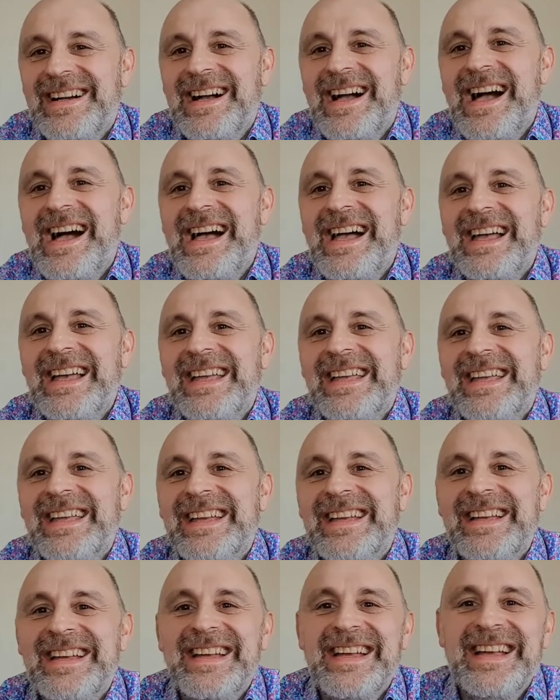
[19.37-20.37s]
Hi,
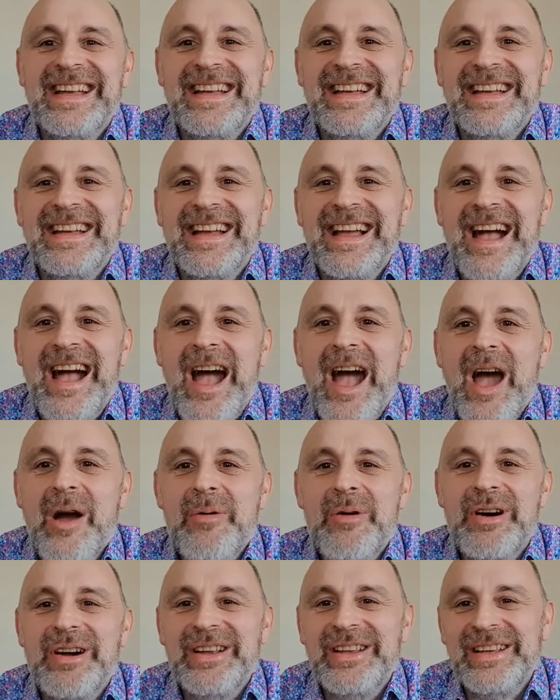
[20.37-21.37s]

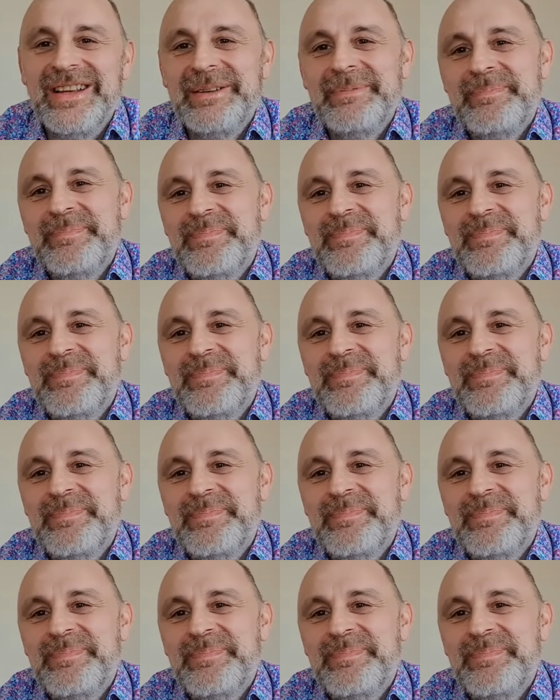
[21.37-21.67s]
how are you?